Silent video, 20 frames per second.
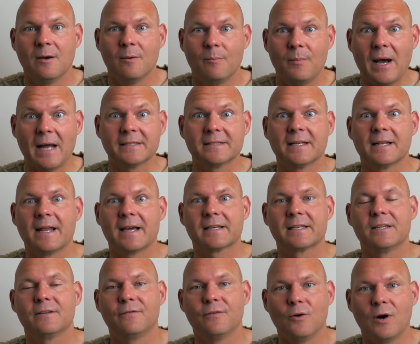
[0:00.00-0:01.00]
But
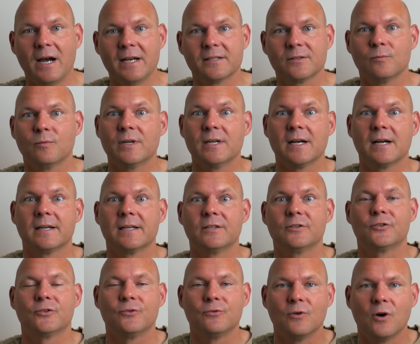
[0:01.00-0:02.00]
lucky for us, we are
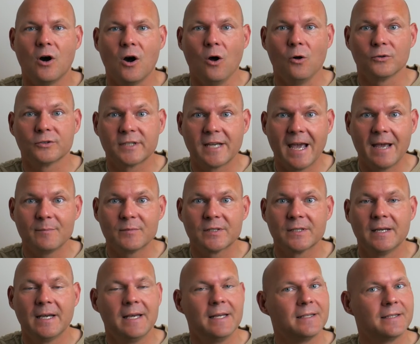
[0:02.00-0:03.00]
into old games.
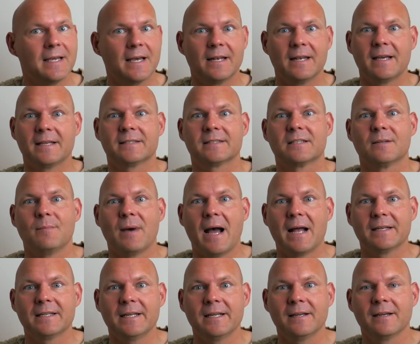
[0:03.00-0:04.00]
They're less
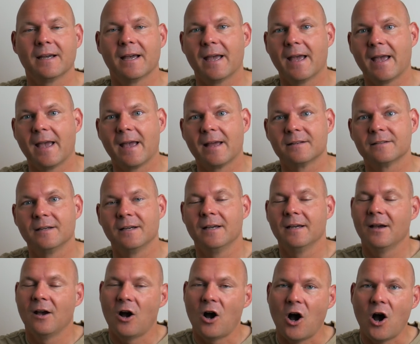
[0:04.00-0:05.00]
demanding and
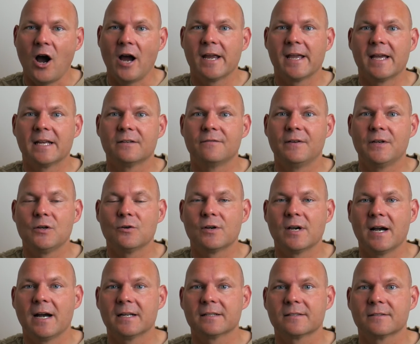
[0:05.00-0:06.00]
high end video
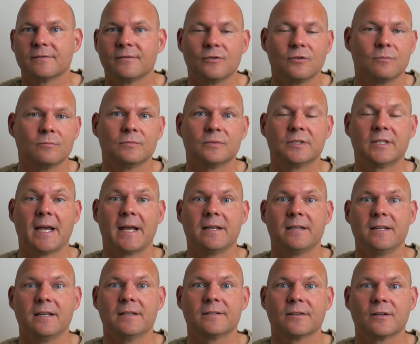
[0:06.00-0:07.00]
cards from 10
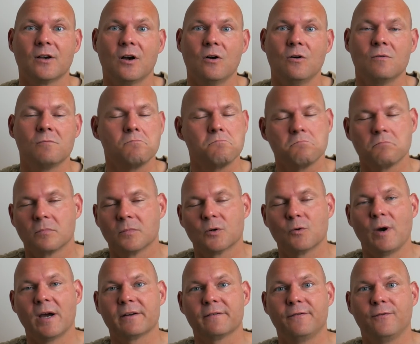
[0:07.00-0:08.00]
years ago
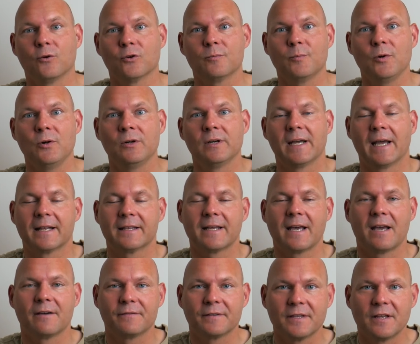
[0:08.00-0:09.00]
quite affordable and they
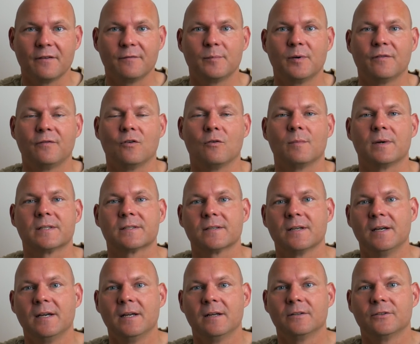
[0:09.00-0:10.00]
have enough performance
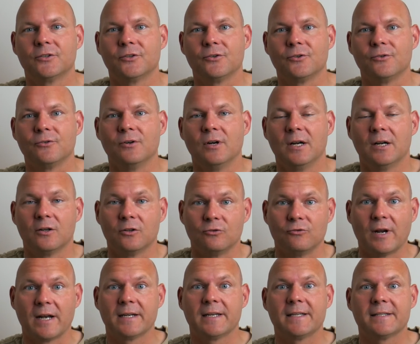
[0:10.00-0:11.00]
to
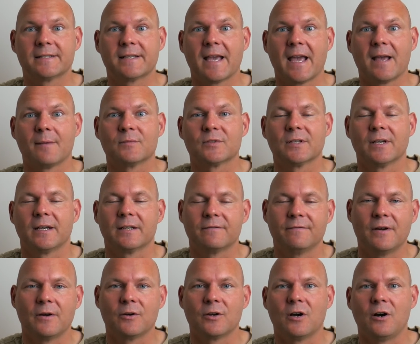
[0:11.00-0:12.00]
run these games at
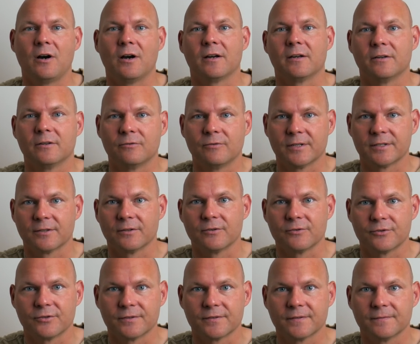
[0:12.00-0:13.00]
very high
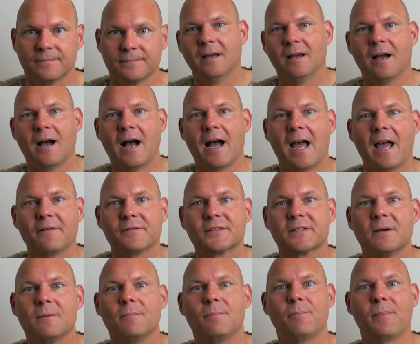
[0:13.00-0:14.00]
resolutions. I have
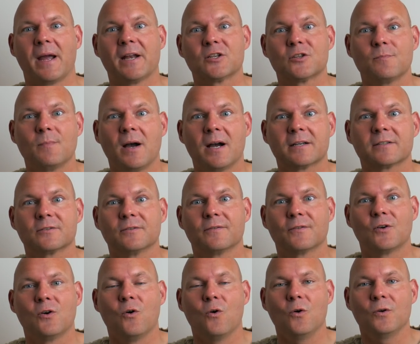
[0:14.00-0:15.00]
some benchmarks, of
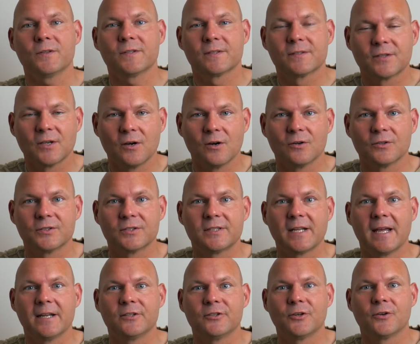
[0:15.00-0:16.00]
course, so
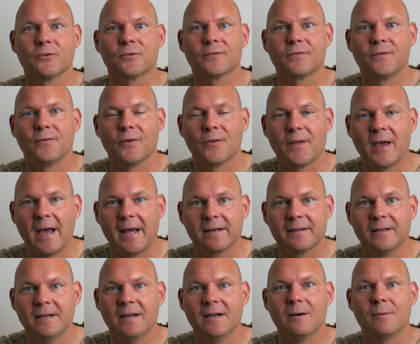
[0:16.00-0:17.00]
stay tuned for
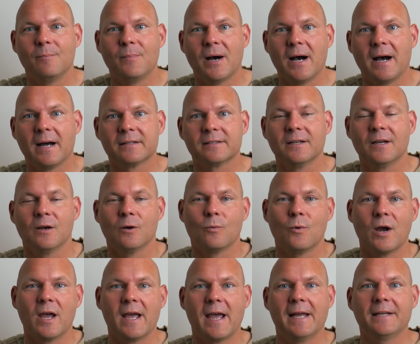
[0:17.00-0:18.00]
that. But
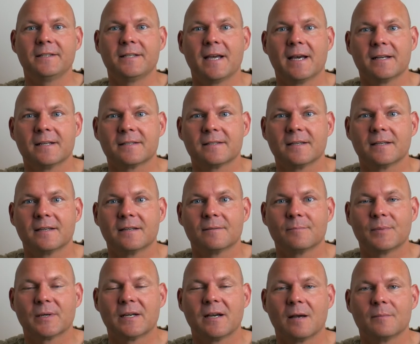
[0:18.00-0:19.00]
where
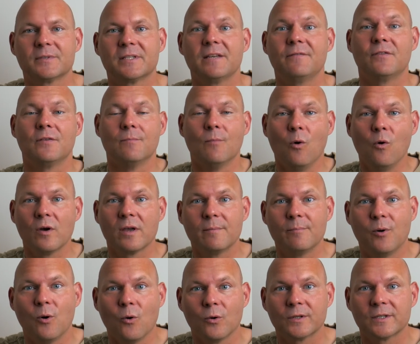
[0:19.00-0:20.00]
anti-aliasing becomes even more
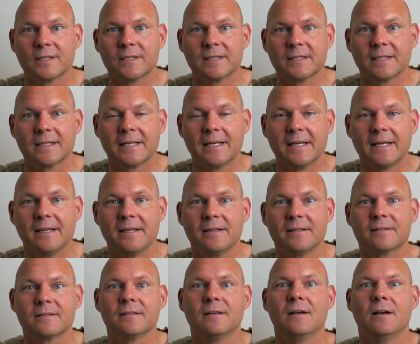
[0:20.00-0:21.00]
important
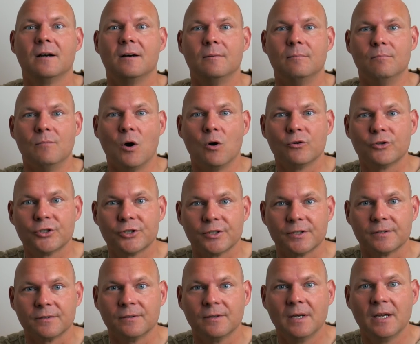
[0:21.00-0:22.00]
is motion.